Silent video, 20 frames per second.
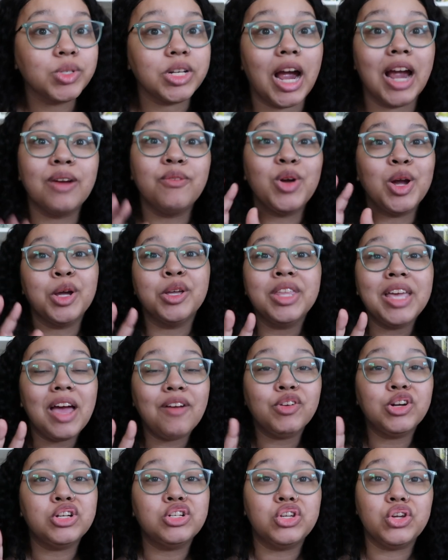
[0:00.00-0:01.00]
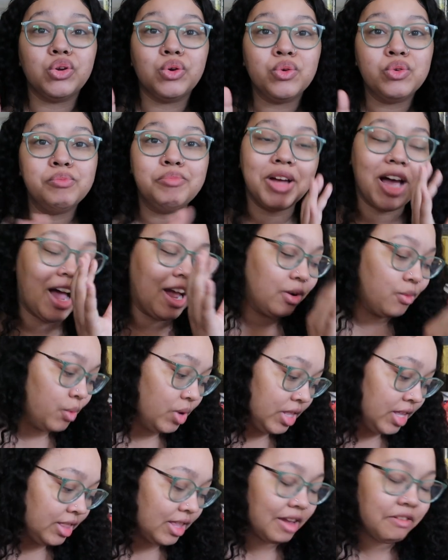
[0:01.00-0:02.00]
which I rarely ever do, but I
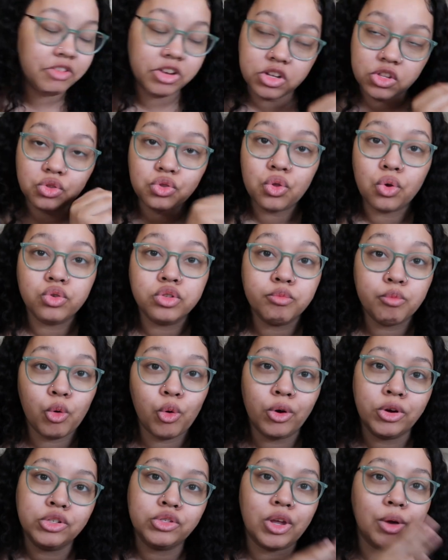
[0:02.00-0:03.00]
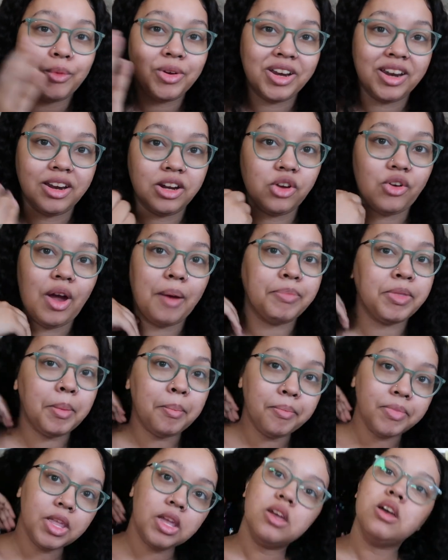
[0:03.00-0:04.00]
really liked those more, so I went ahead and grabbed
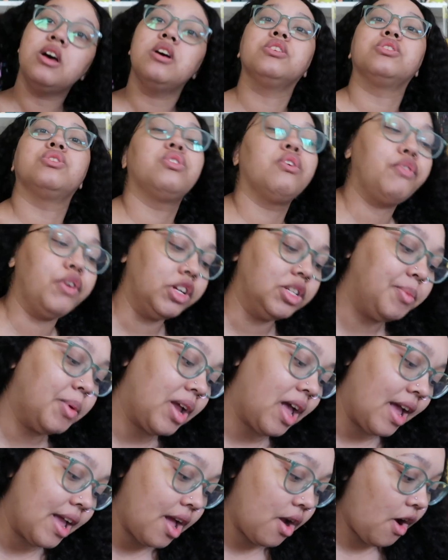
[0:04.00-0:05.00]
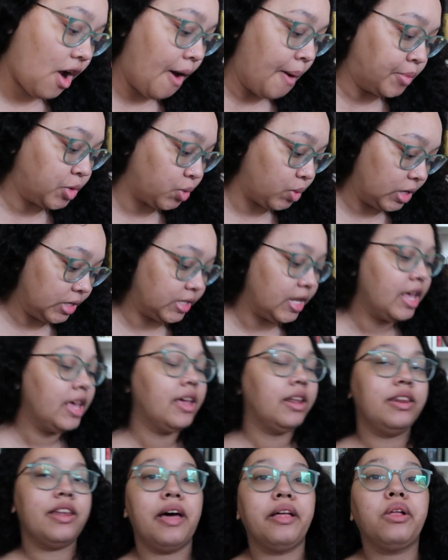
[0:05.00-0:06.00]
them. So the first book I grabbed was
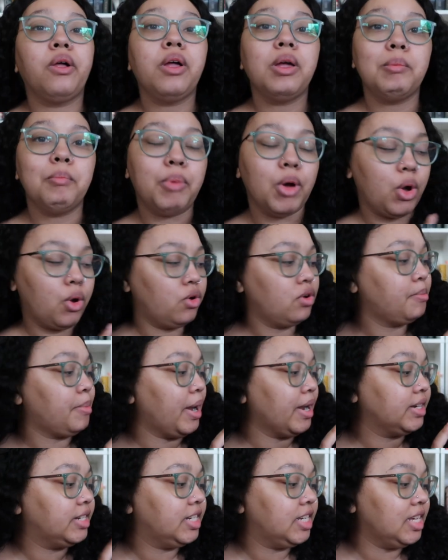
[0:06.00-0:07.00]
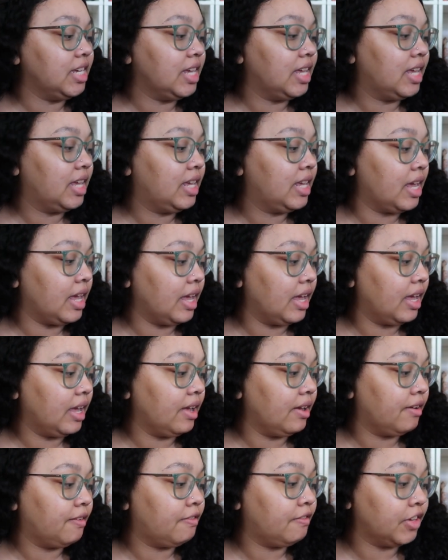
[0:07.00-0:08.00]
Nettle and Bone by T.
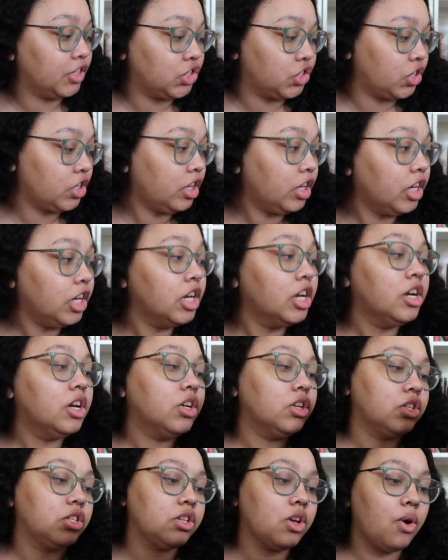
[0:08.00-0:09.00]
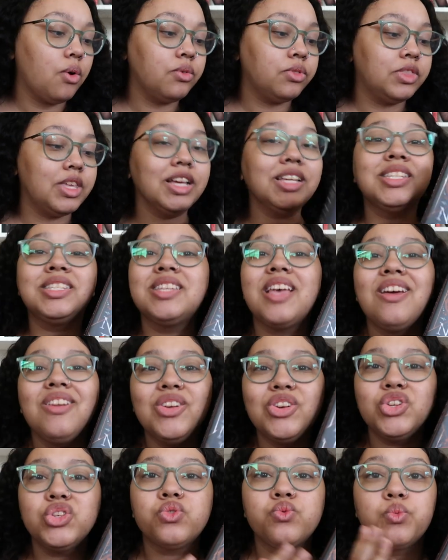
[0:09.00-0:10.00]
Kingfisher. So this
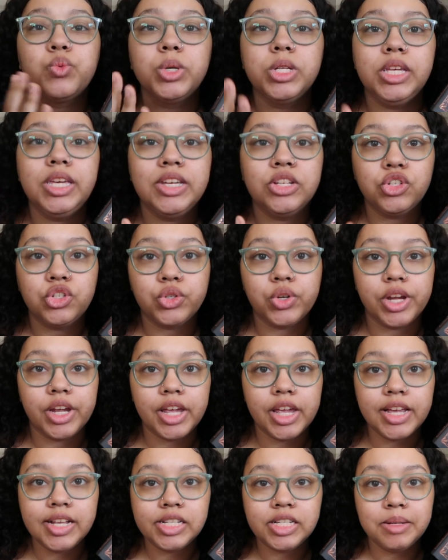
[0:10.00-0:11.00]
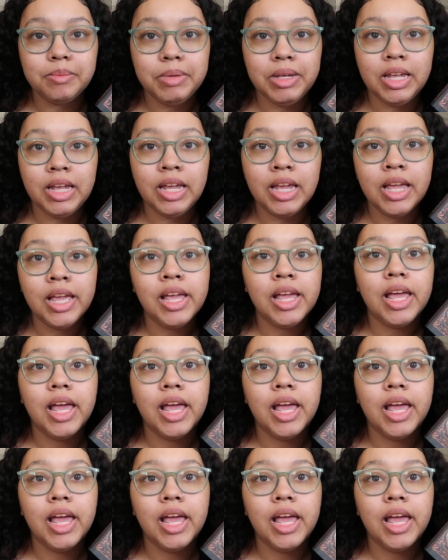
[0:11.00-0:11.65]
sounded just really intriguing to me,